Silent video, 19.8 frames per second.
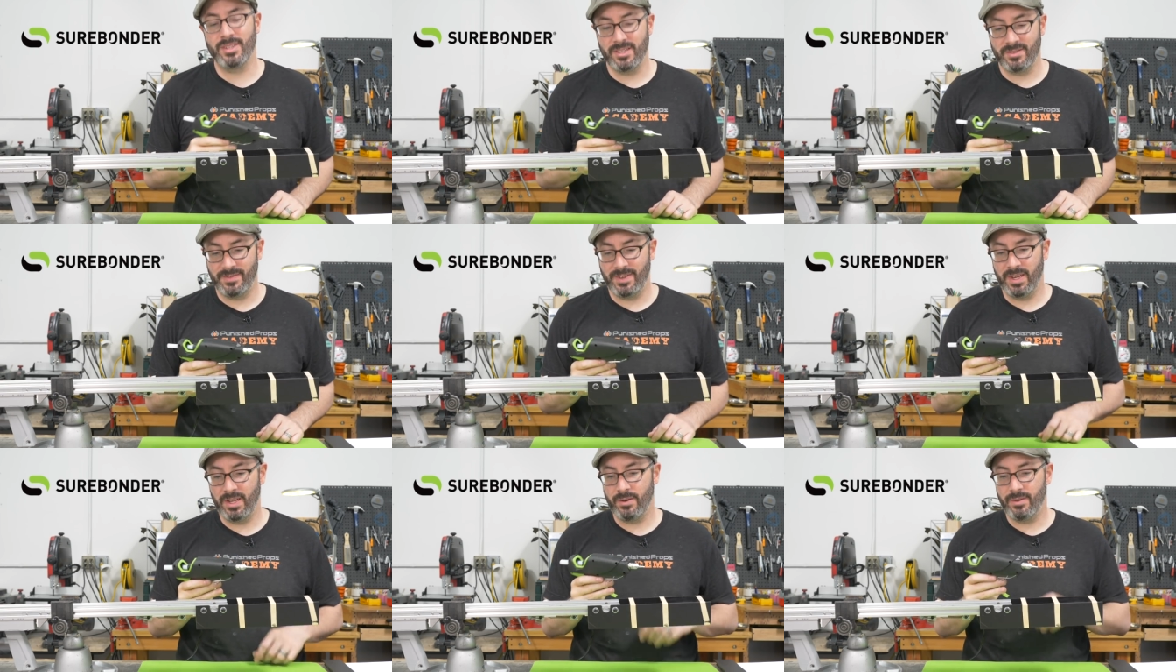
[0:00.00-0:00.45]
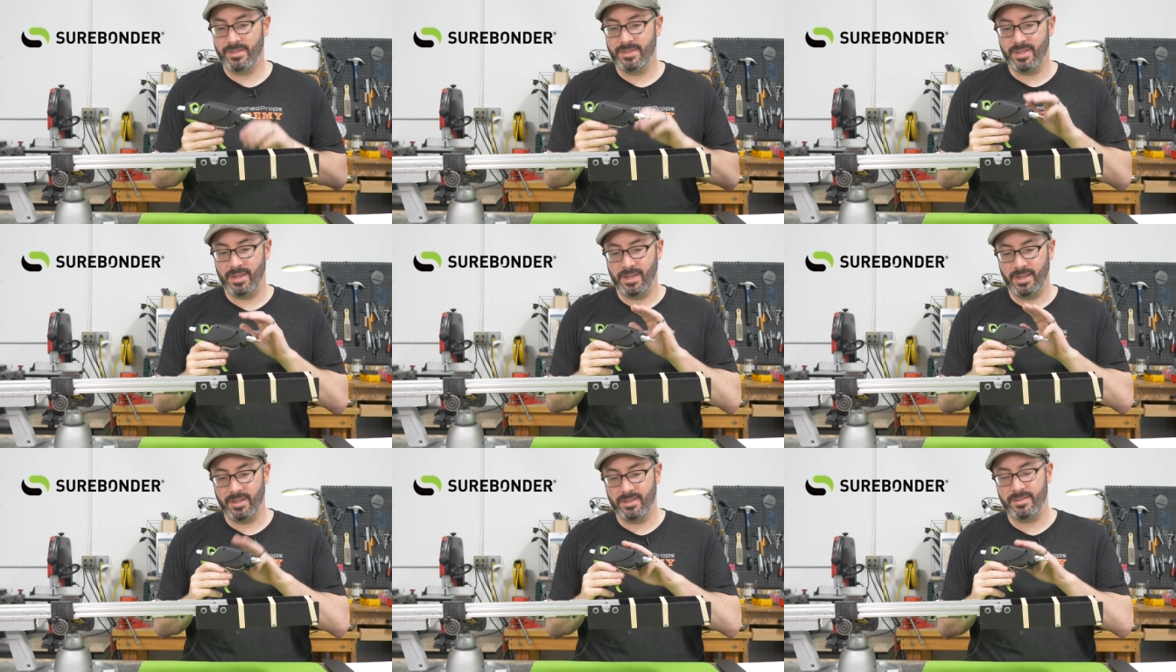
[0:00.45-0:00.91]
this video and
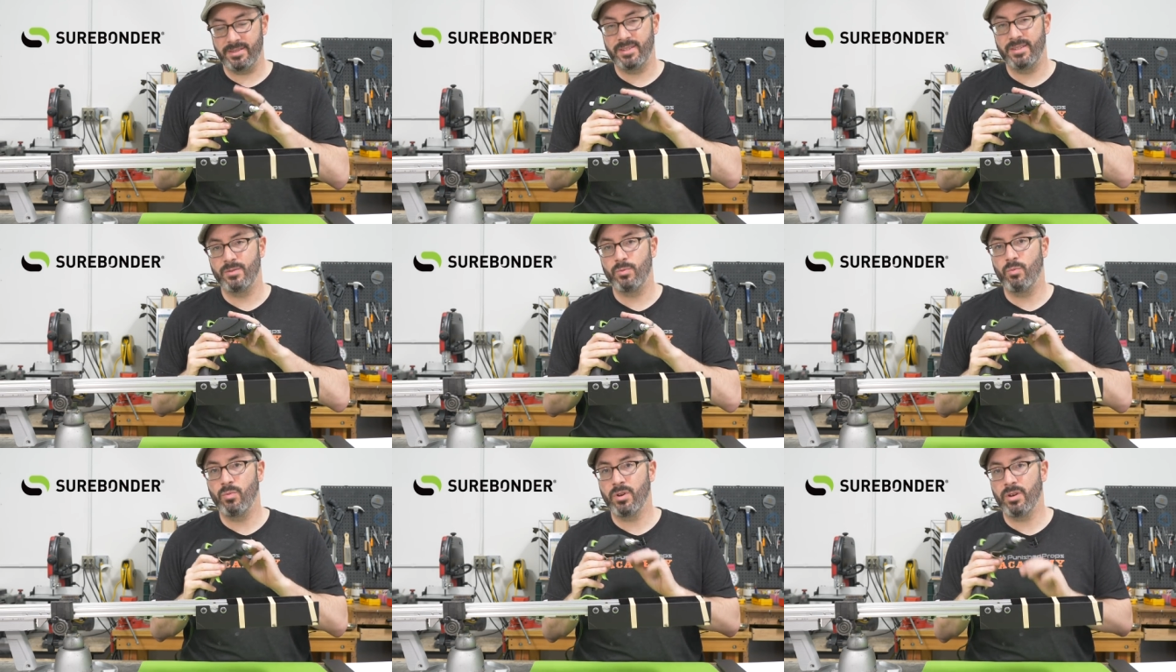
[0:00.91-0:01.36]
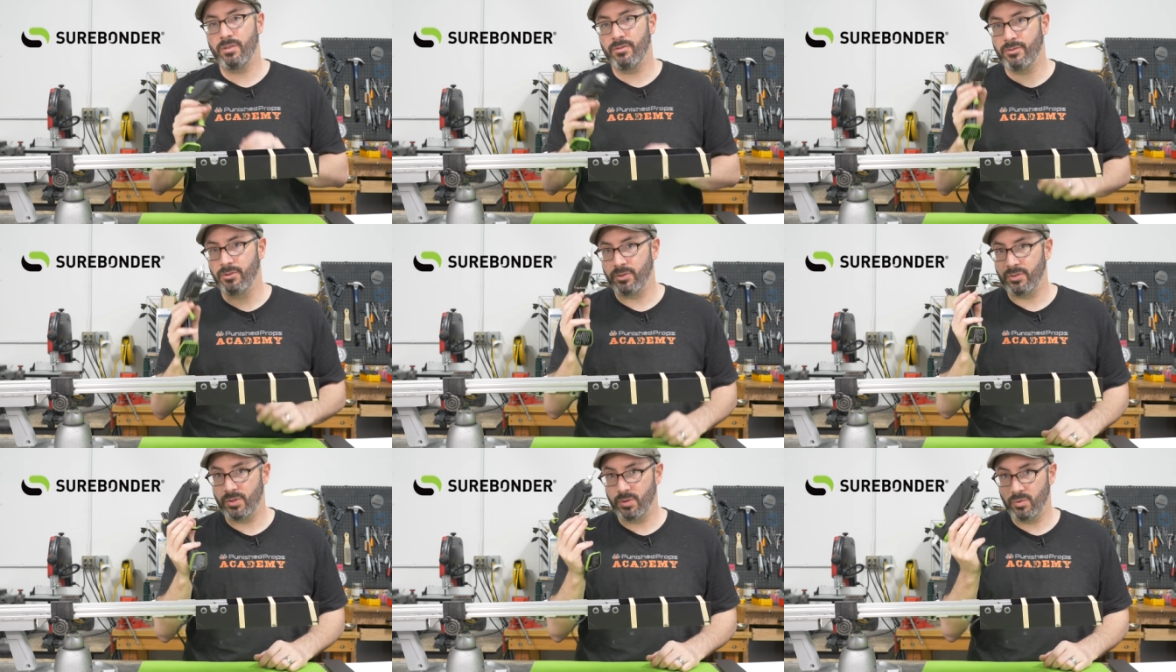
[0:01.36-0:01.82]
sending us these
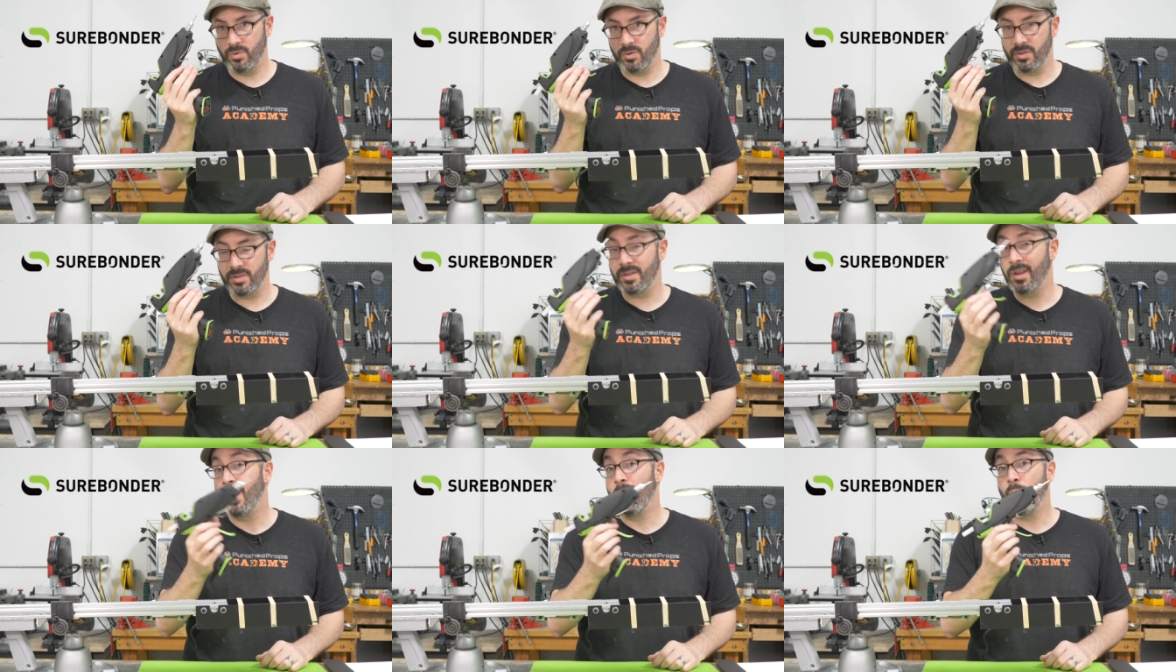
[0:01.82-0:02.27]
wonderful tools.